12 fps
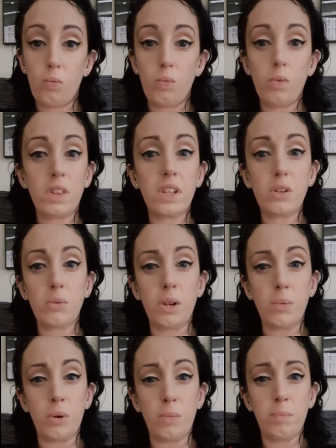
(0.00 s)
I think
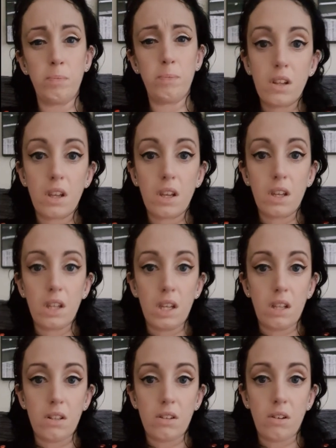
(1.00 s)
21.
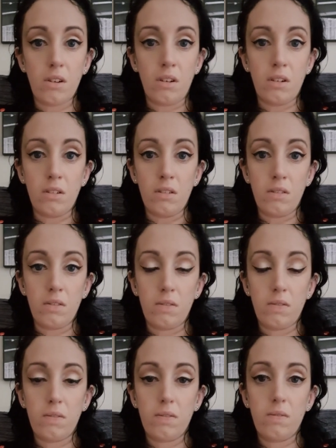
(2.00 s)
It's of
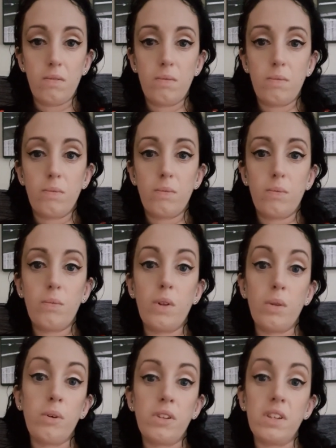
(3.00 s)
all the
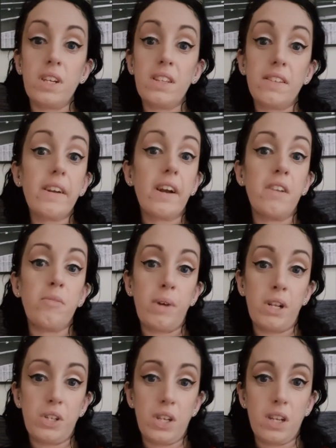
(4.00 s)
words, it's a kind of
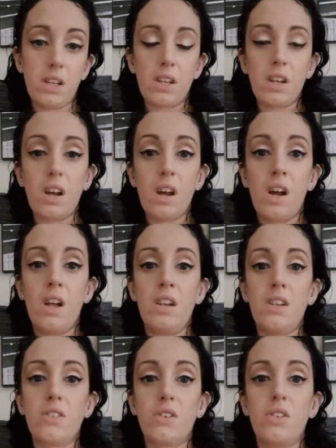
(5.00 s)
magic, and
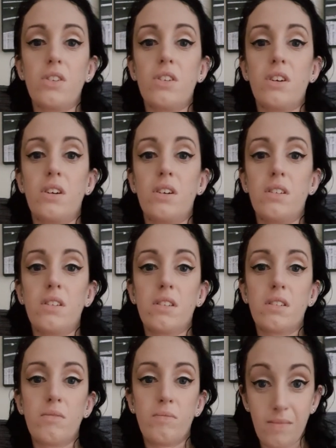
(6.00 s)
it's got
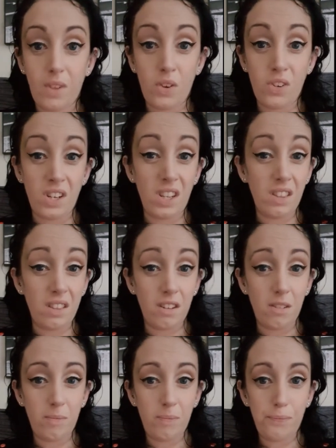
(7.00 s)
stars underneath it.
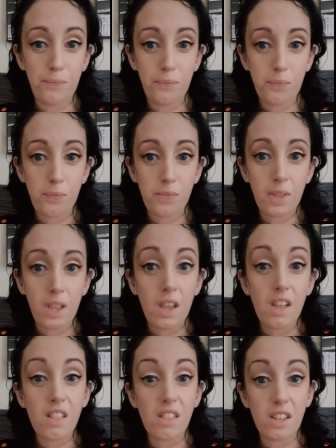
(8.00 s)

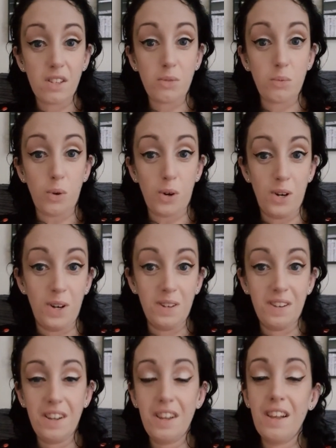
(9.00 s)
This
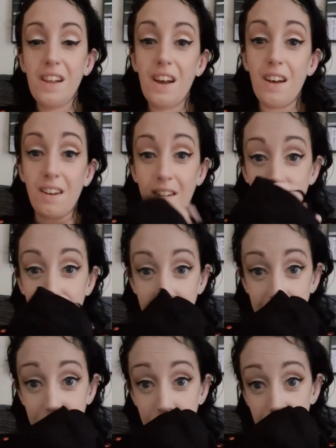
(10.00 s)
one, I
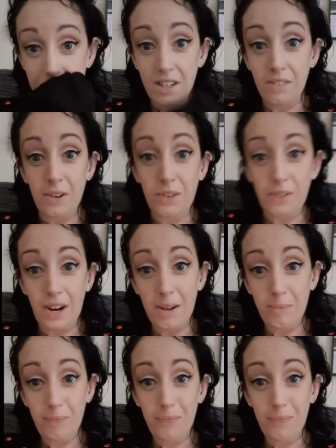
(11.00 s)
do actually regret.